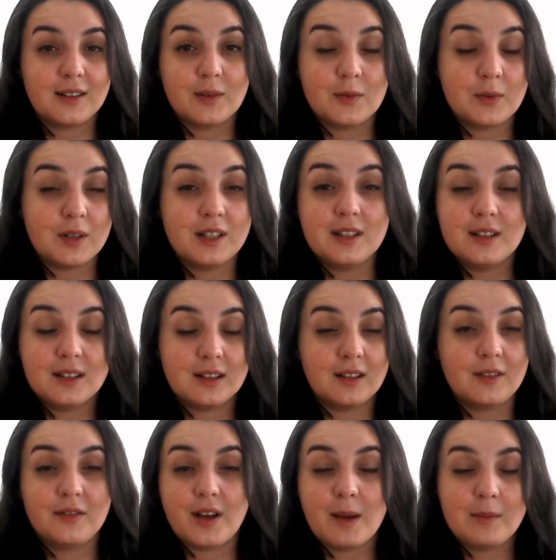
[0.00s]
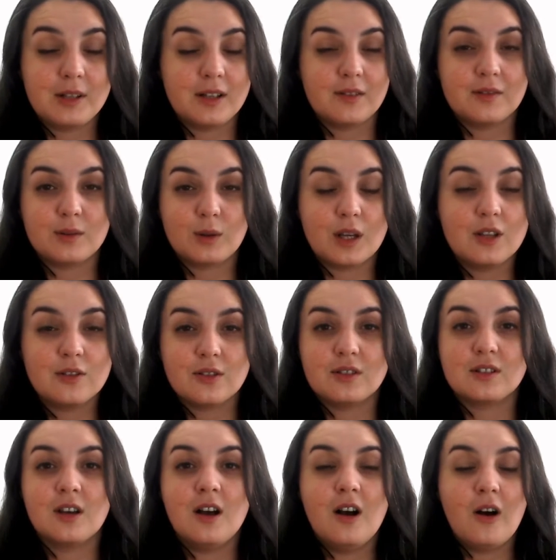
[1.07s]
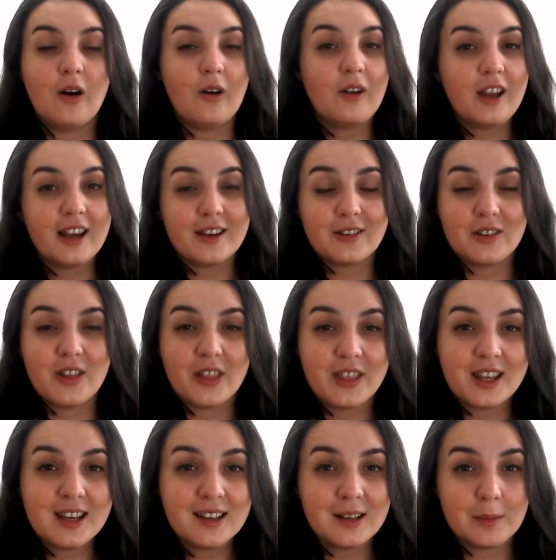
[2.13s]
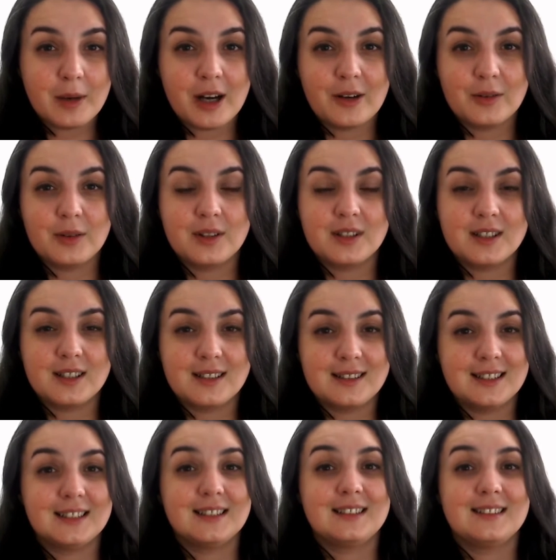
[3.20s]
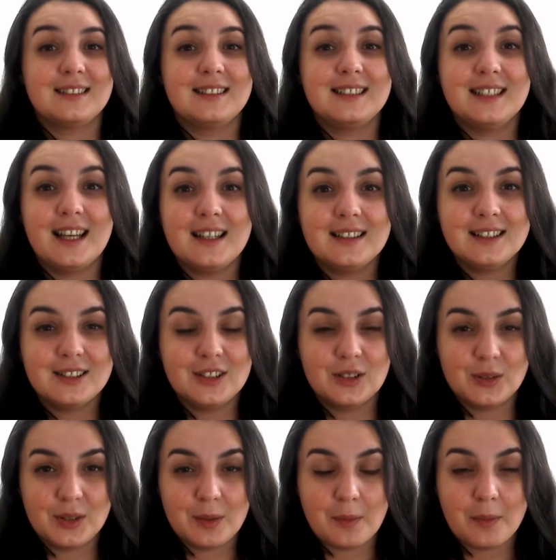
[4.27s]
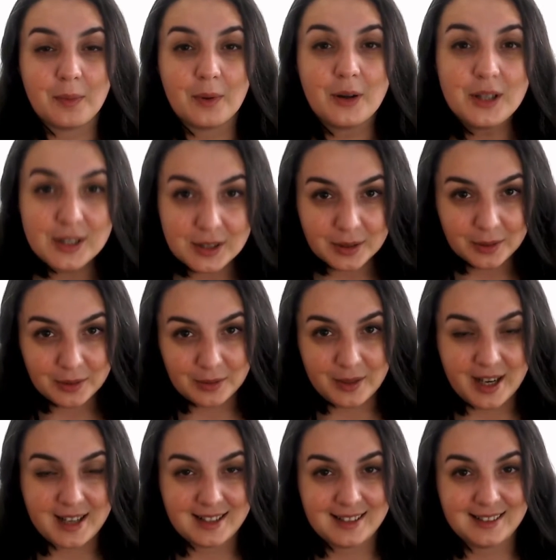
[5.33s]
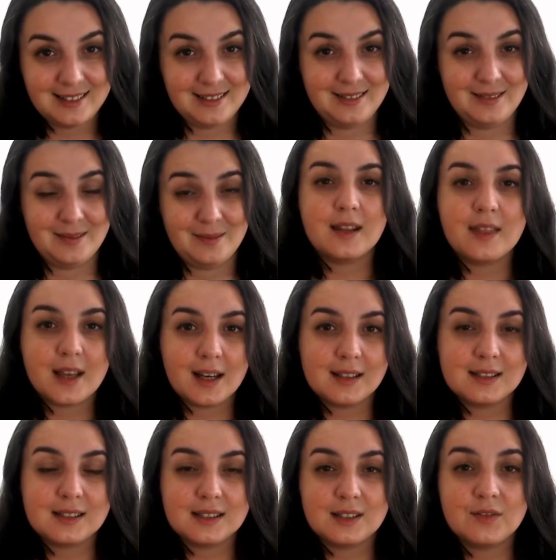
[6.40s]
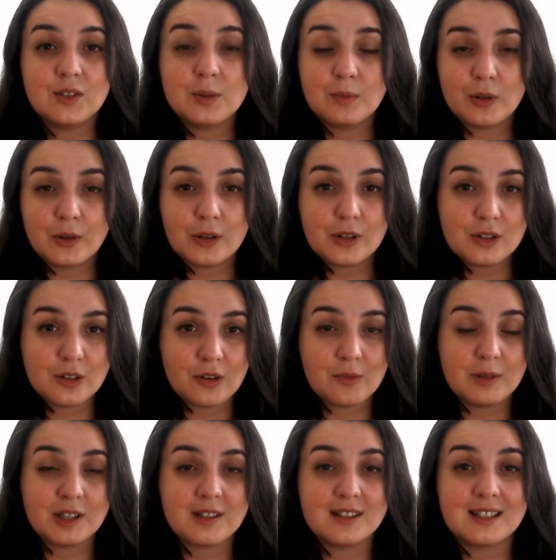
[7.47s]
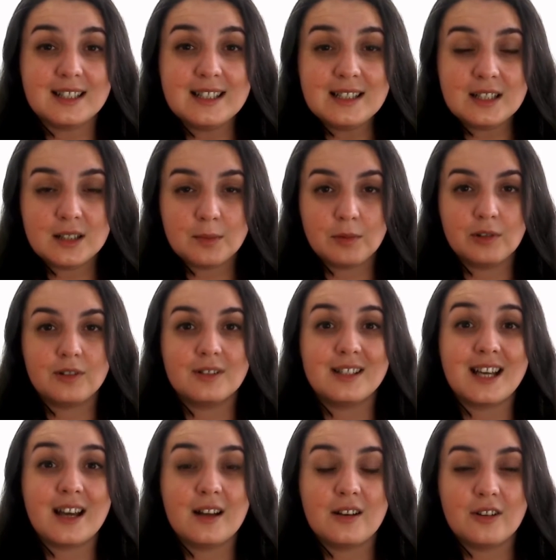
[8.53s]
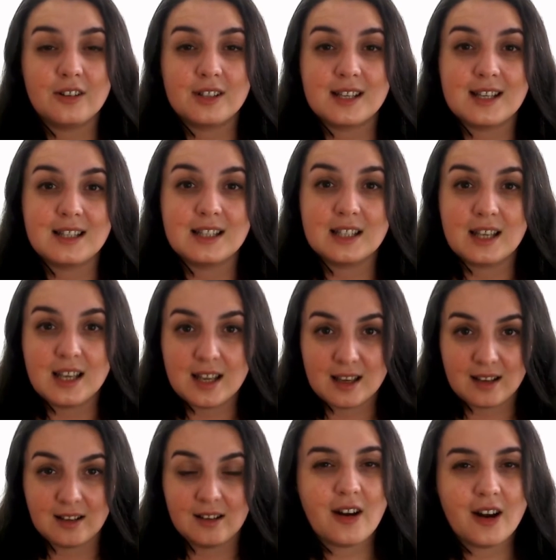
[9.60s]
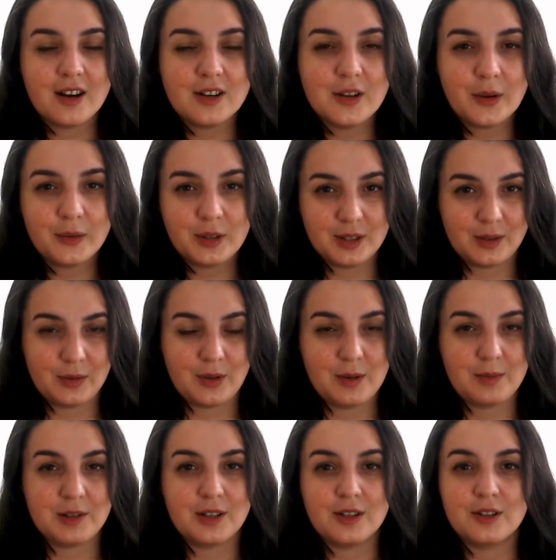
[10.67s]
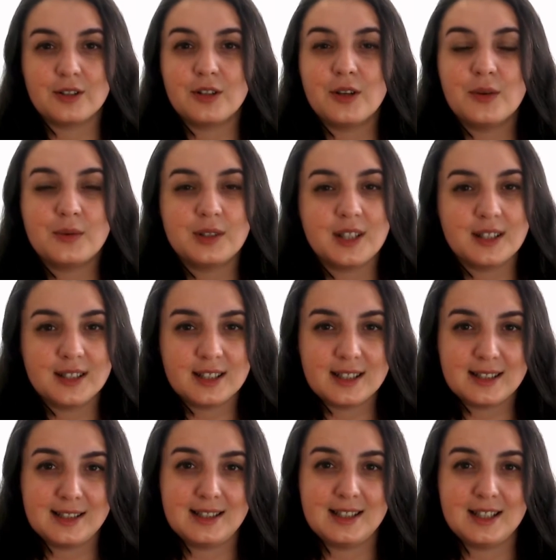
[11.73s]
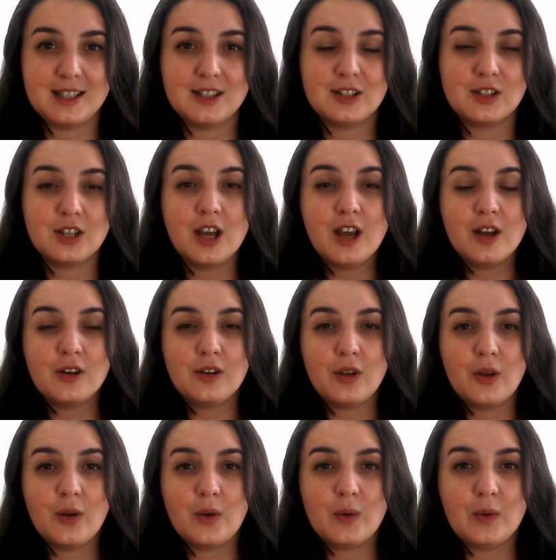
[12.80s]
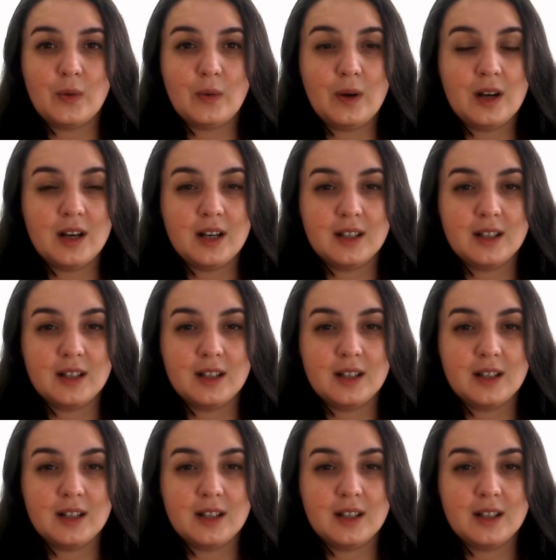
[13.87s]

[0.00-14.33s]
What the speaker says: Reading A Family of Strangers, all I can think about is get to the point already. That is even more so because in this book dialogue is king. There are no descriptions, no setting scenes, no